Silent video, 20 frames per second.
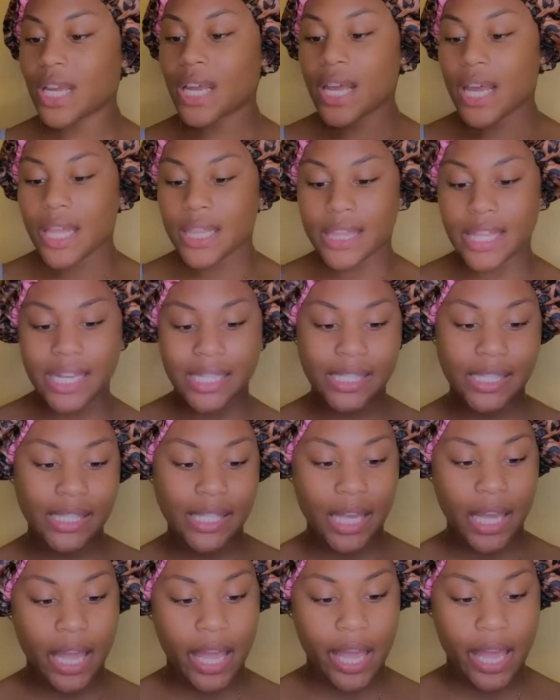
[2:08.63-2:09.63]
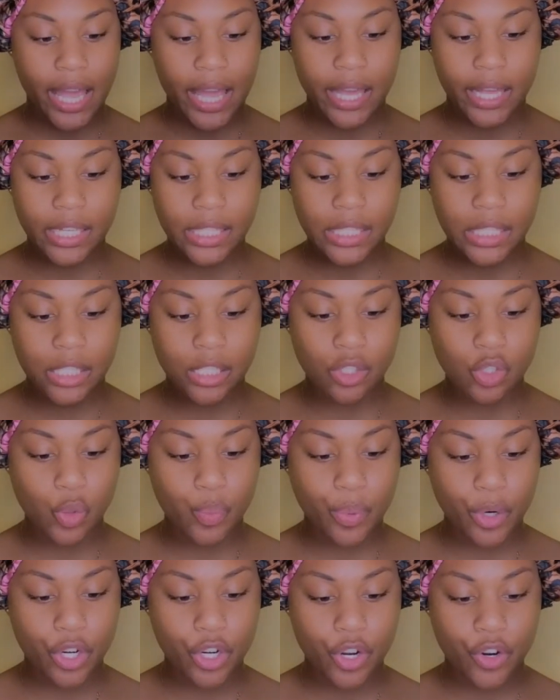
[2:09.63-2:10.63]
This says
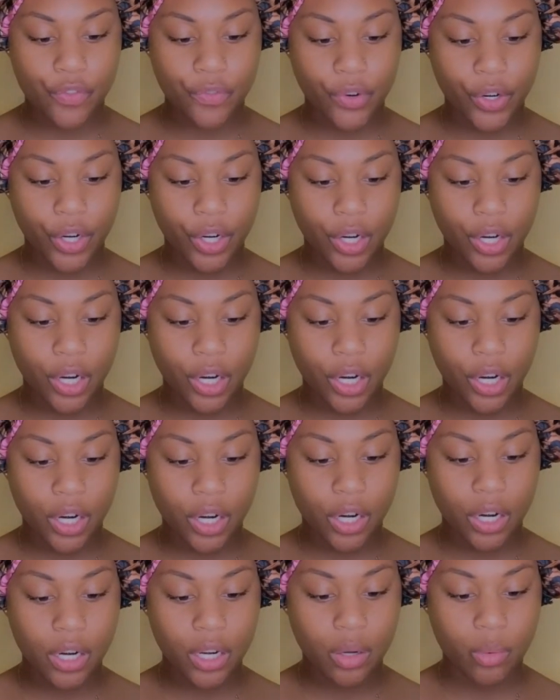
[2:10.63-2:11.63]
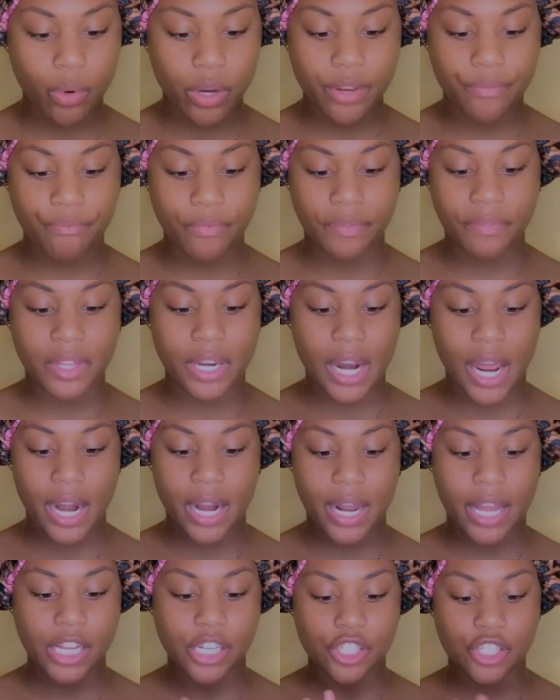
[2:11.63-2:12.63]
Supernova
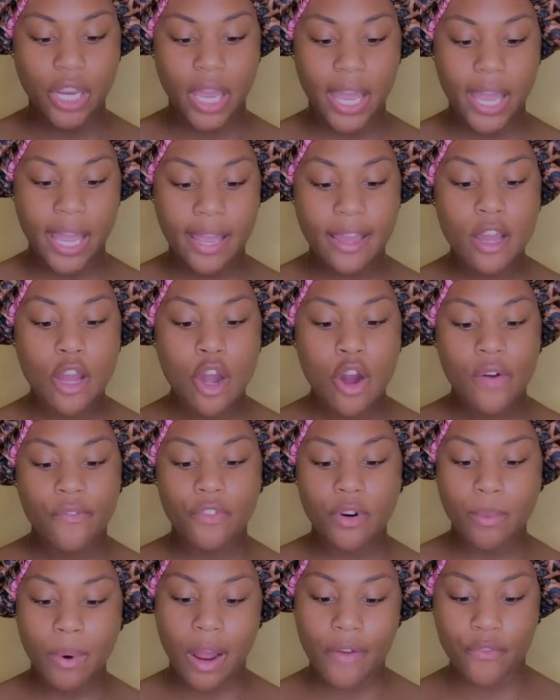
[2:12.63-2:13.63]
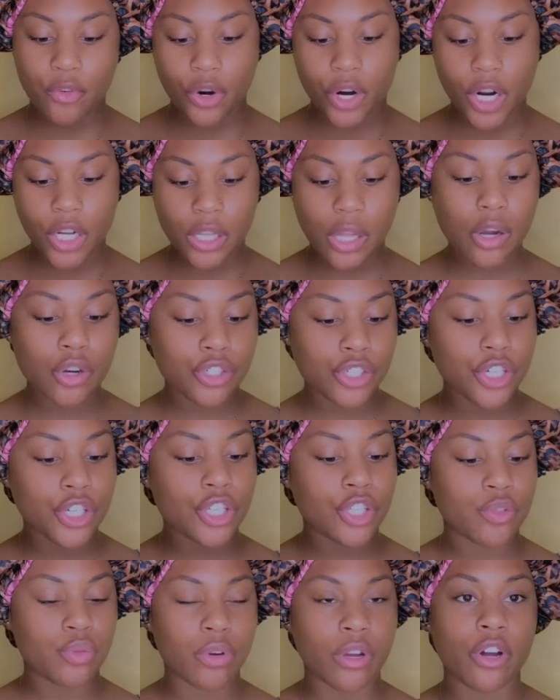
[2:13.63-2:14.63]
15099J 4x4 closure,
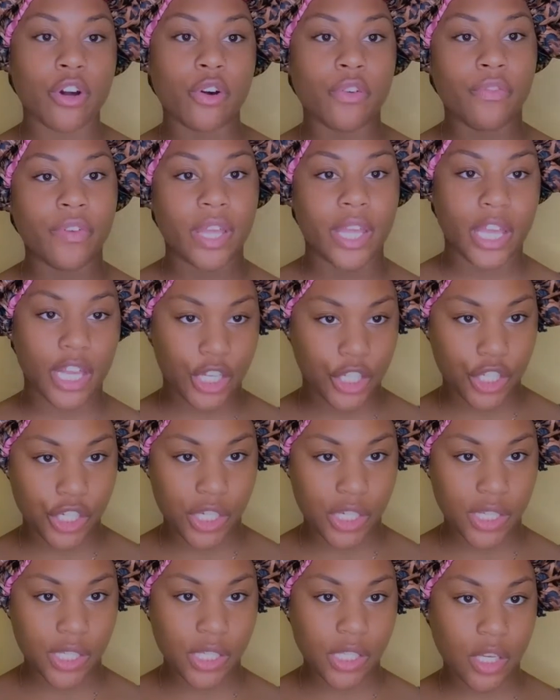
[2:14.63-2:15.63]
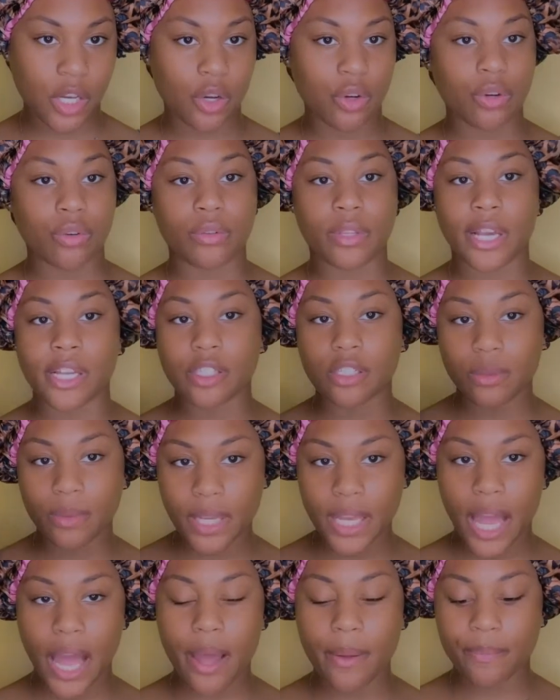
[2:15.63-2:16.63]
12 inches. So that's what we
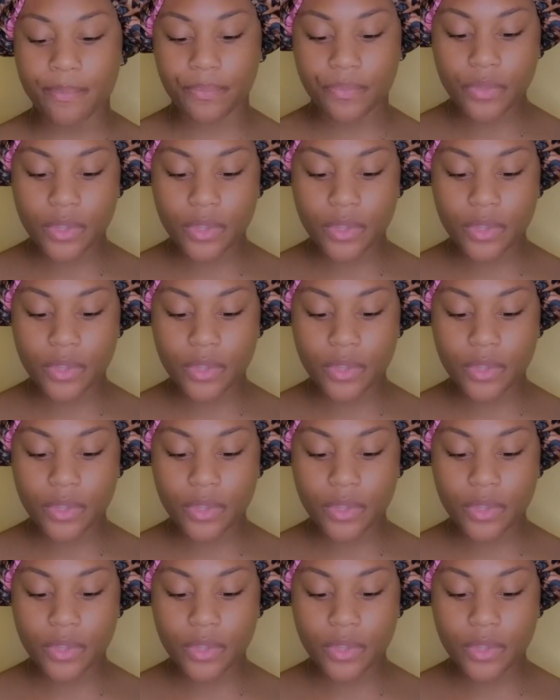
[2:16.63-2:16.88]
got.